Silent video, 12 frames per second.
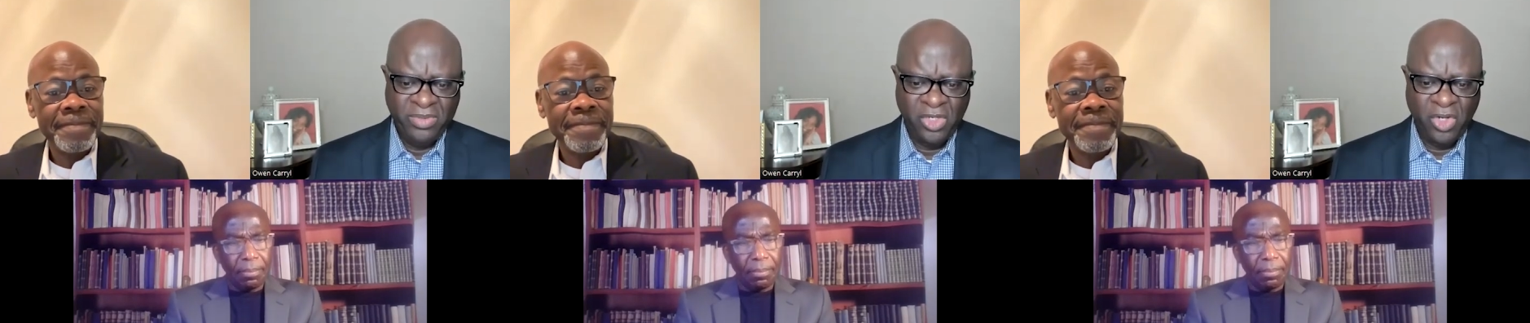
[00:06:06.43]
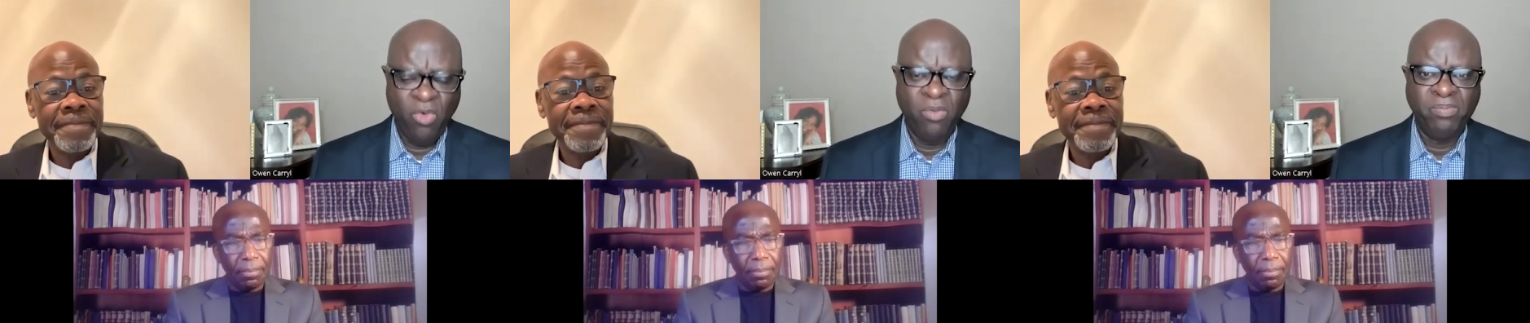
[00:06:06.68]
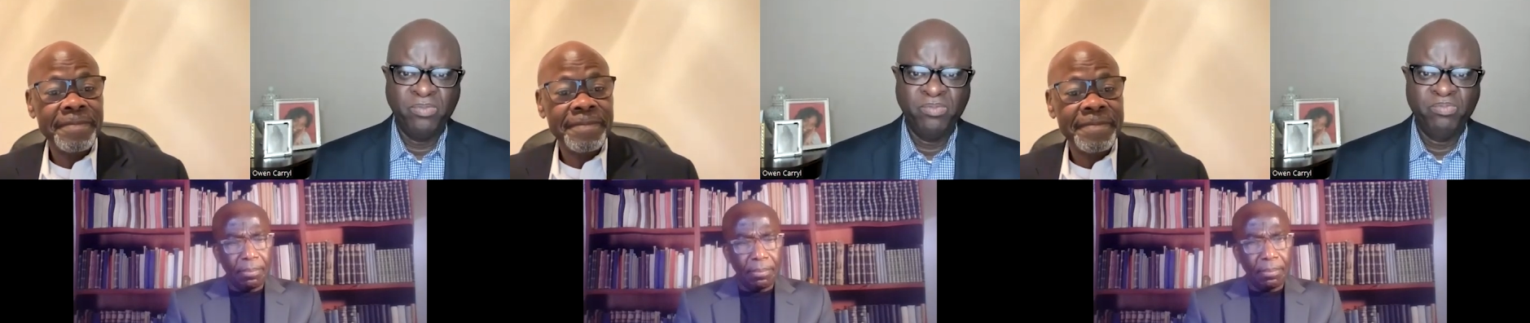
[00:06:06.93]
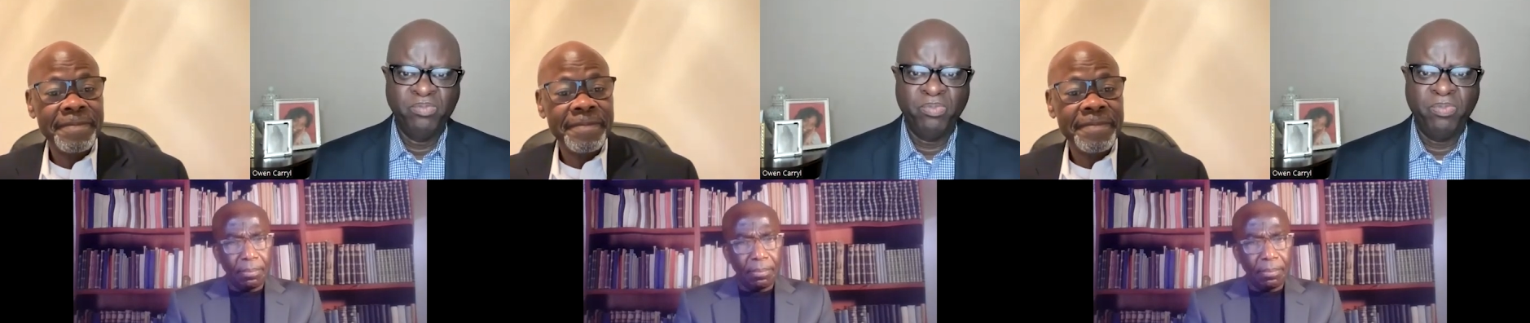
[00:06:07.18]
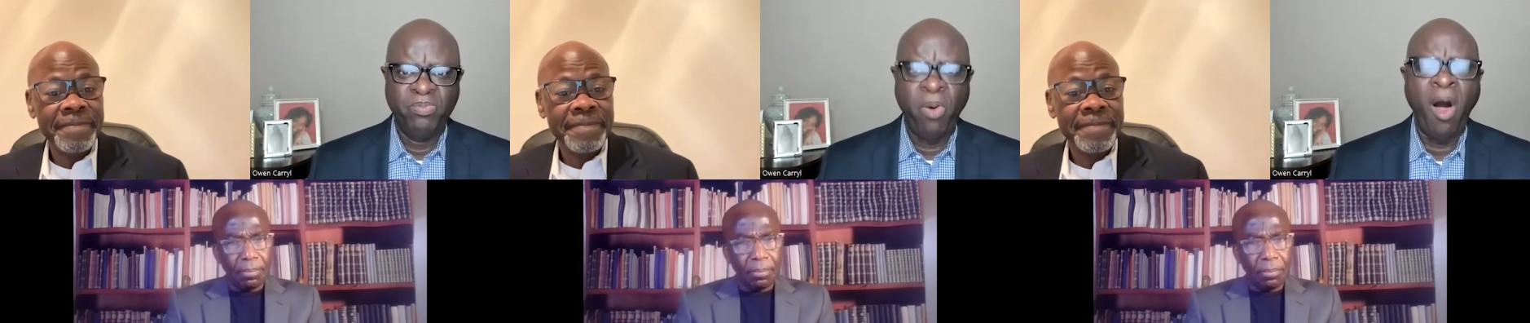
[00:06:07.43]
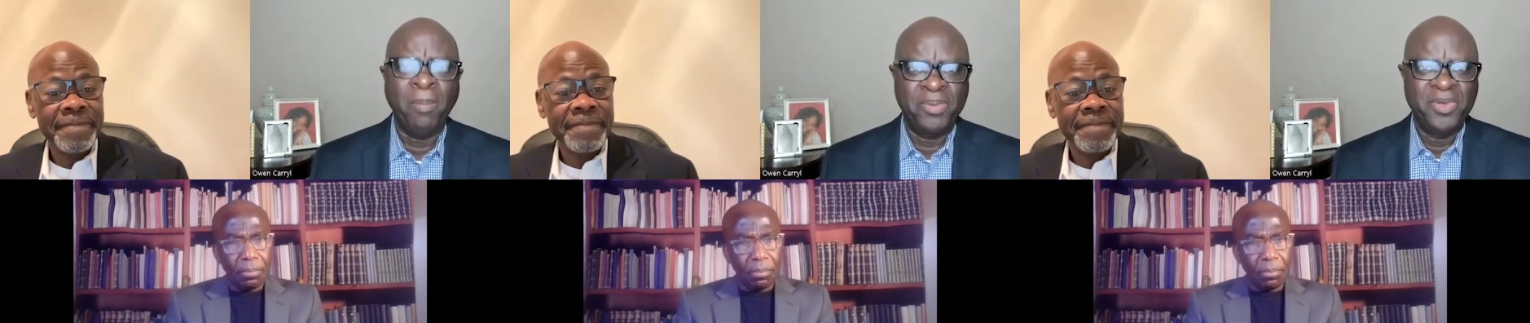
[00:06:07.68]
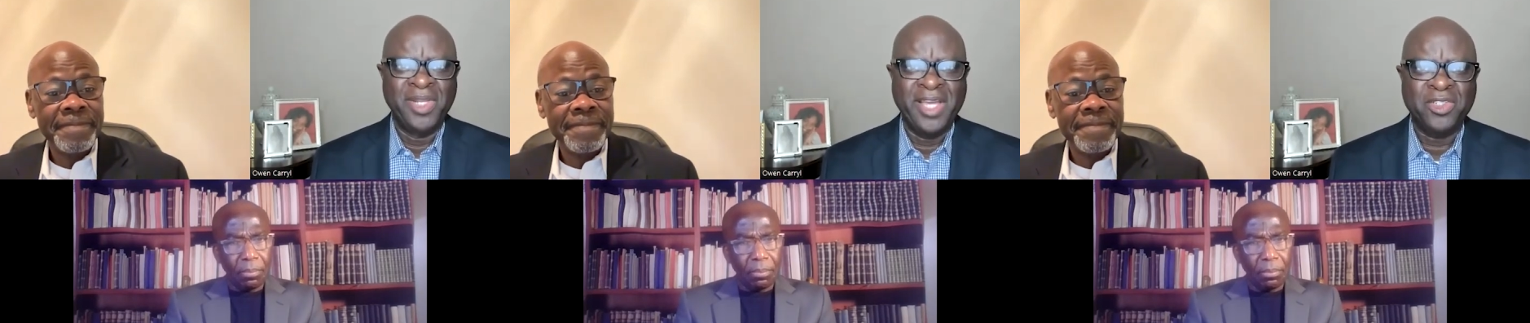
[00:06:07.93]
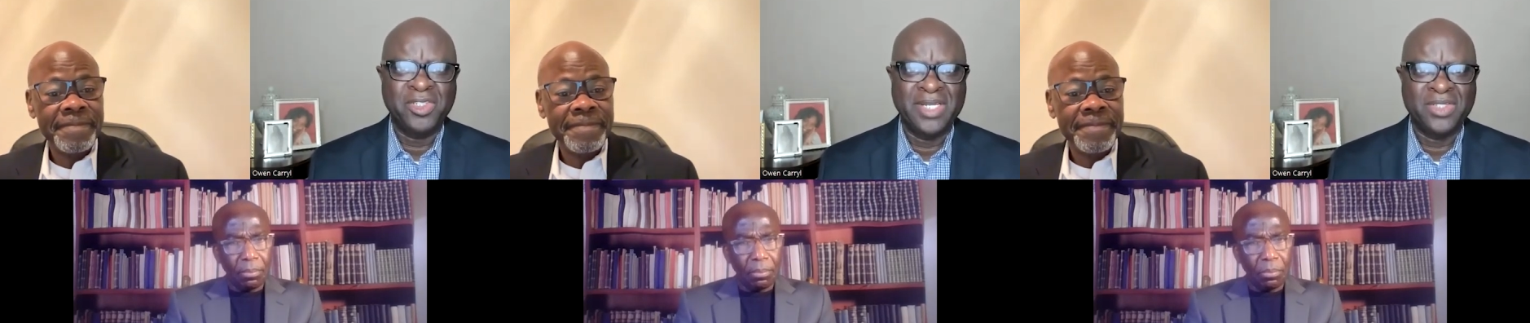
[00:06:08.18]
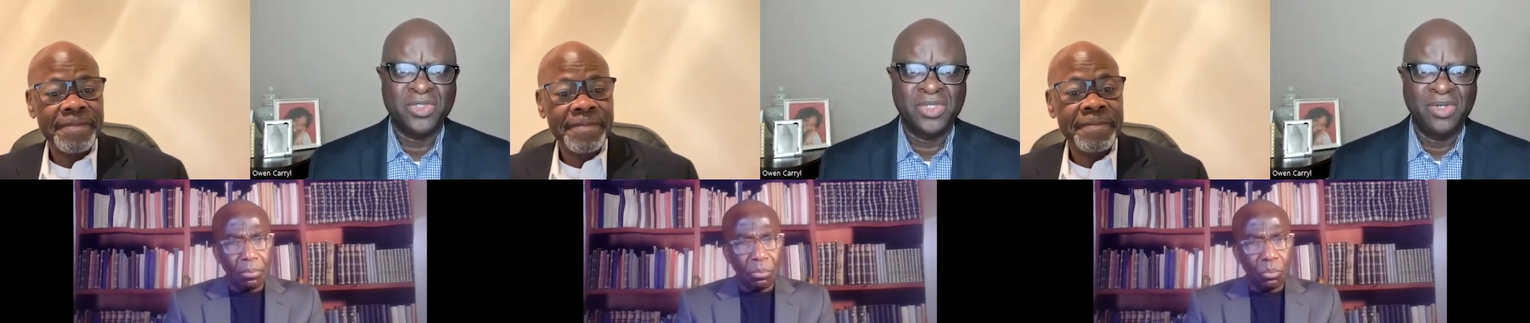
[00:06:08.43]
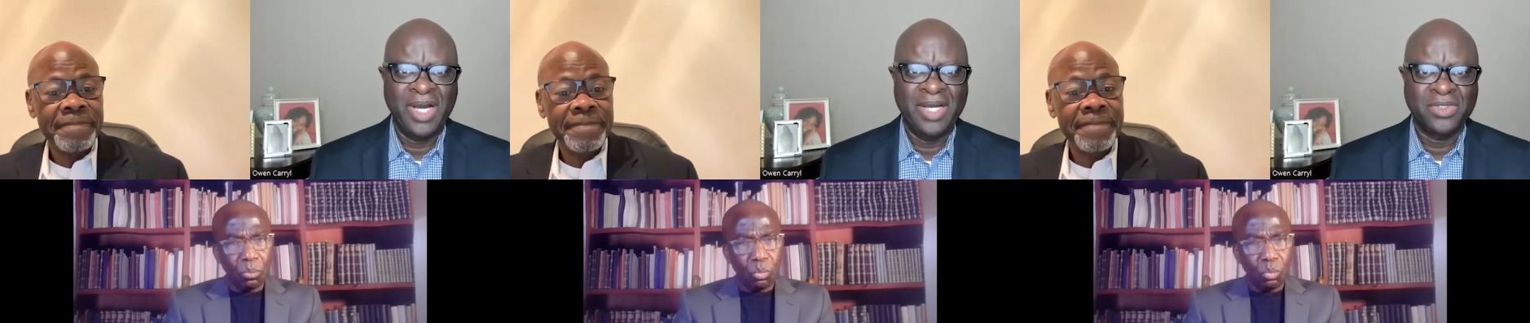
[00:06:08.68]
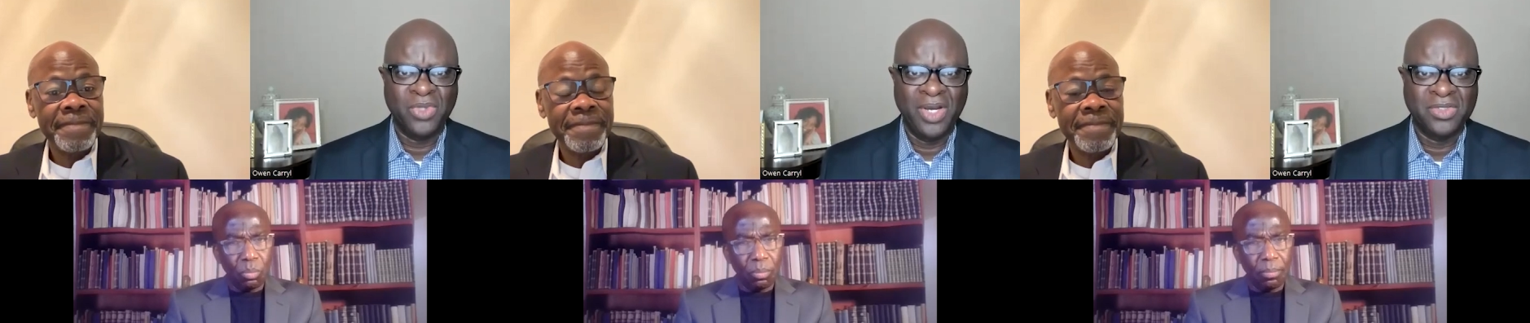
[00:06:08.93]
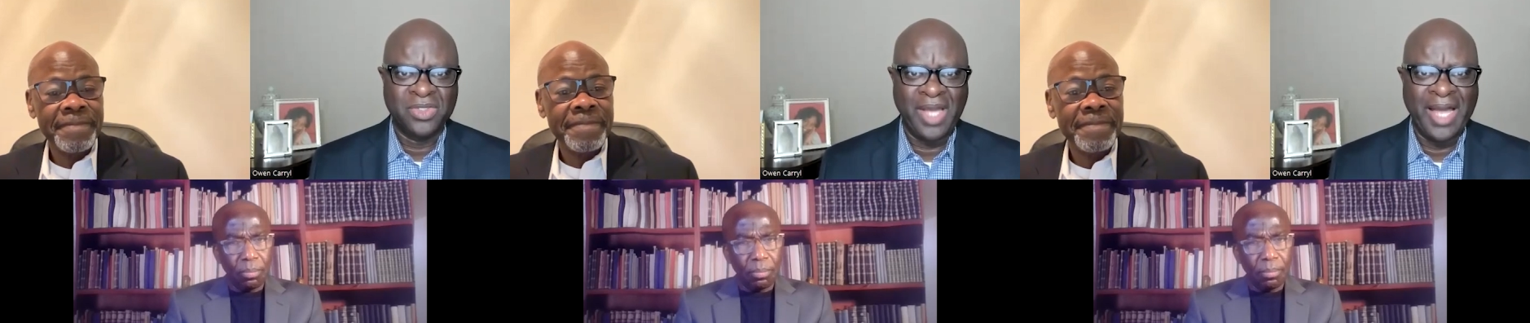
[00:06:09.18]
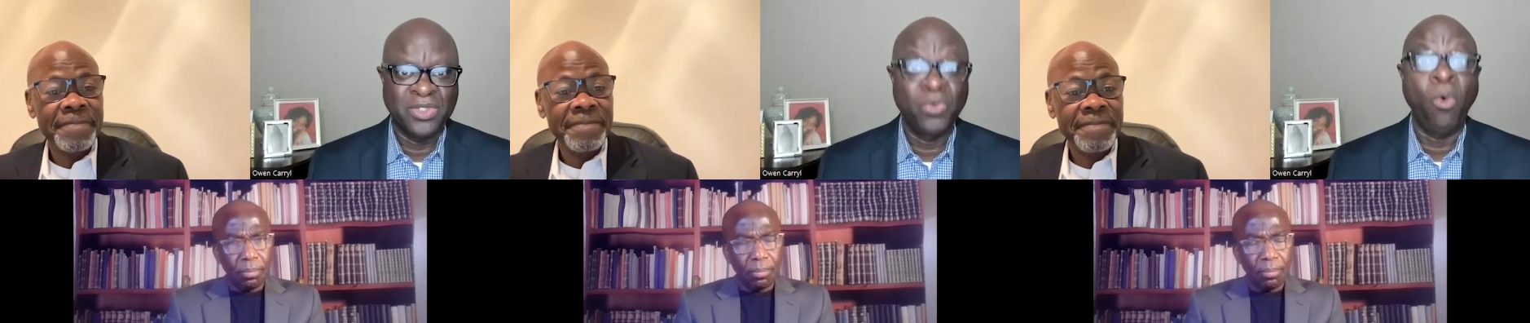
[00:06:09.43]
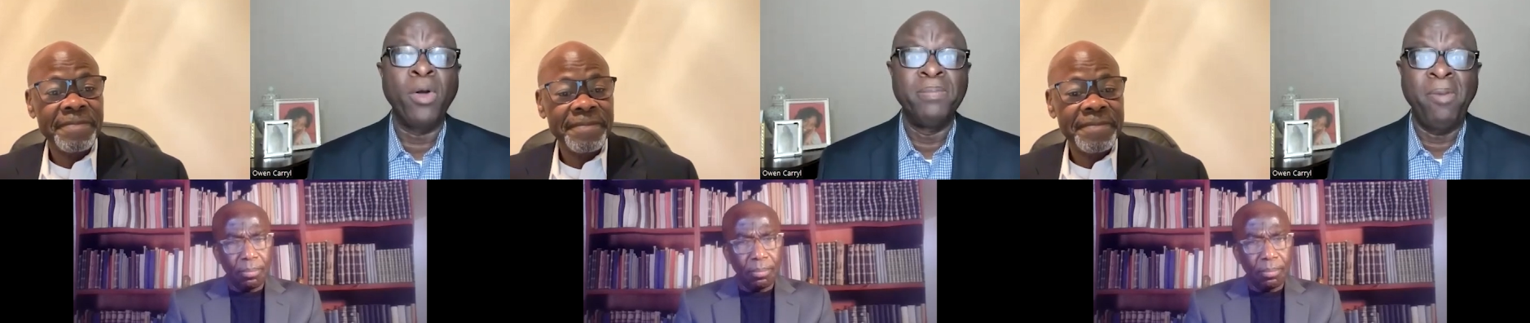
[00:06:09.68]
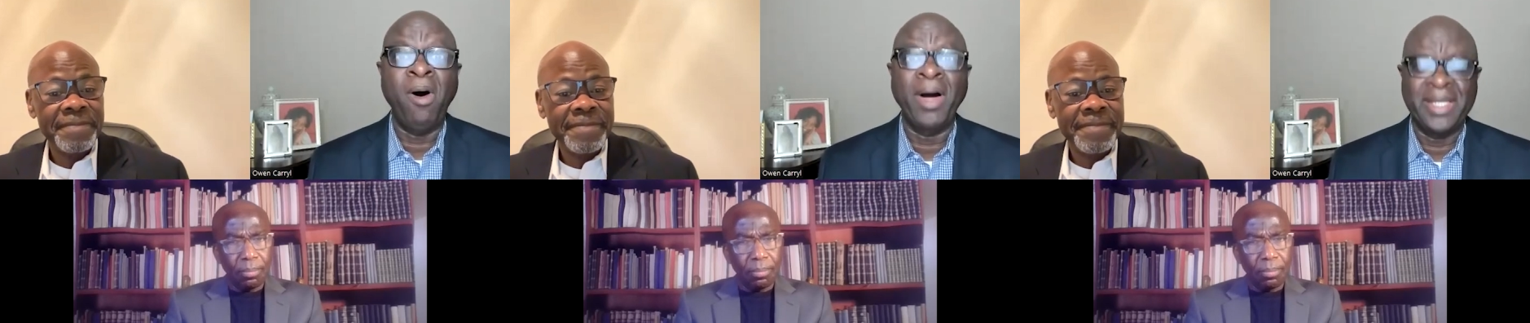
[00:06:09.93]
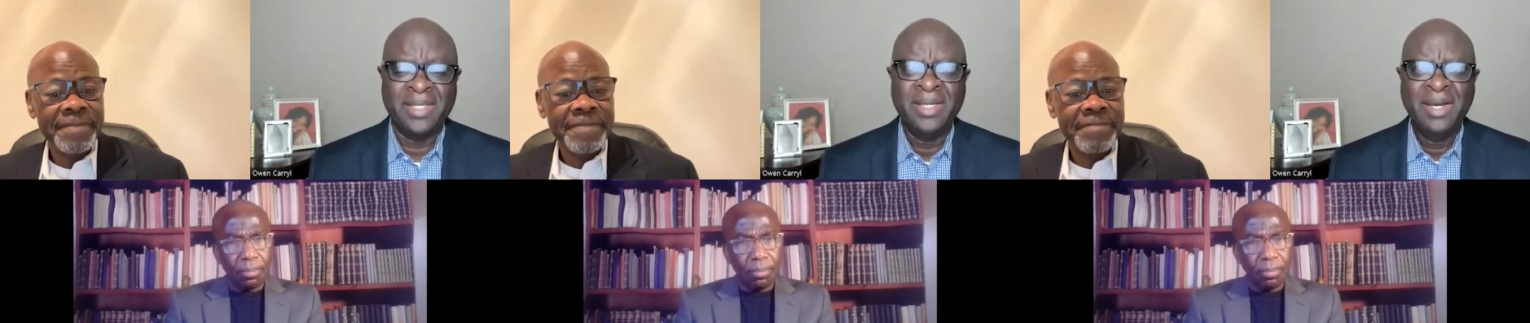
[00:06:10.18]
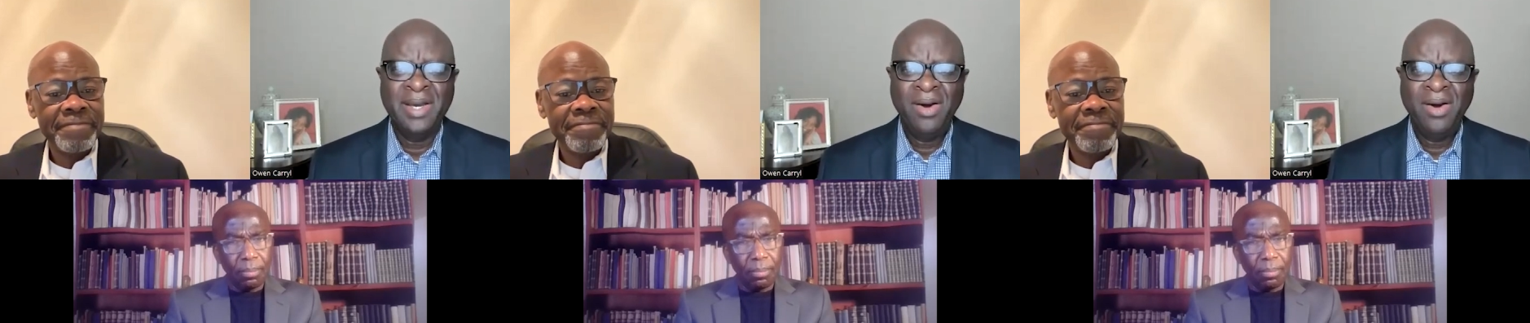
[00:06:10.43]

Speaker 1: you know, population as, as, as, as one body.